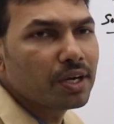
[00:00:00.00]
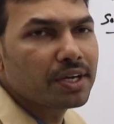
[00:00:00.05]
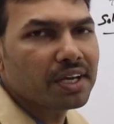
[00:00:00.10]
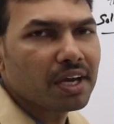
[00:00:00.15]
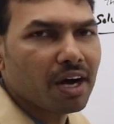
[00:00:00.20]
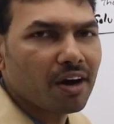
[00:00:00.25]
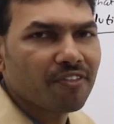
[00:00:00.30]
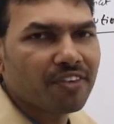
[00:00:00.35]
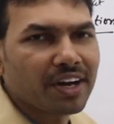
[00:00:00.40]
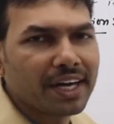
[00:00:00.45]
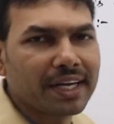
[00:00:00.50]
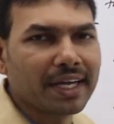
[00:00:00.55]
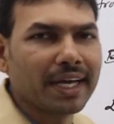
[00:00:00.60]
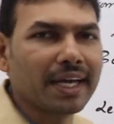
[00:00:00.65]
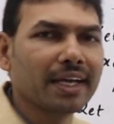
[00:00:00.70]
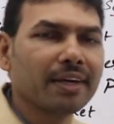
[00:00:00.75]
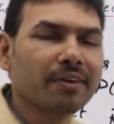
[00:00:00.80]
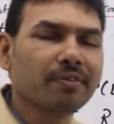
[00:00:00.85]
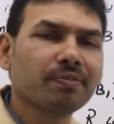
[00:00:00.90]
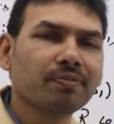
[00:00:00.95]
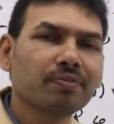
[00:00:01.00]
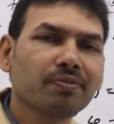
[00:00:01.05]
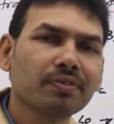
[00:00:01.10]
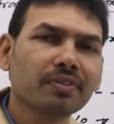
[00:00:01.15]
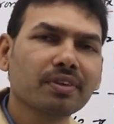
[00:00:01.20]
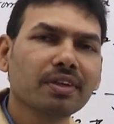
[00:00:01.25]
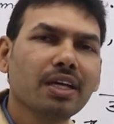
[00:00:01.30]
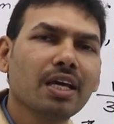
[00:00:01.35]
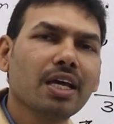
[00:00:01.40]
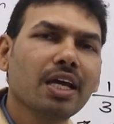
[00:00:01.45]
of getting
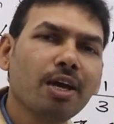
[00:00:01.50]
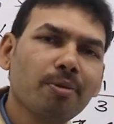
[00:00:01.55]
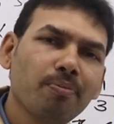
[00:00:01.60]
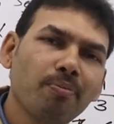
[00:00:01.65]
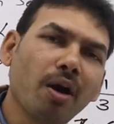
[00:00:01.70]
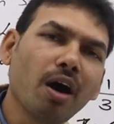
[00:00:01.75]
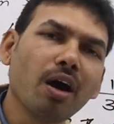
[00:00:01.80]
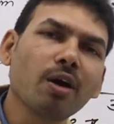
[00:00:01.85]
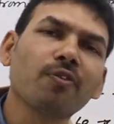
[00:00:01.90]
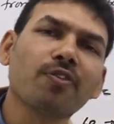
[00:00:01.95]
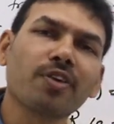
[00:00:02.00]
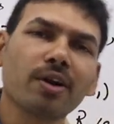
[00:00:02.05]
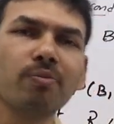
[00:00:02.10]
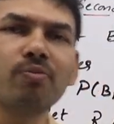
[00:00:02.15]
a ball from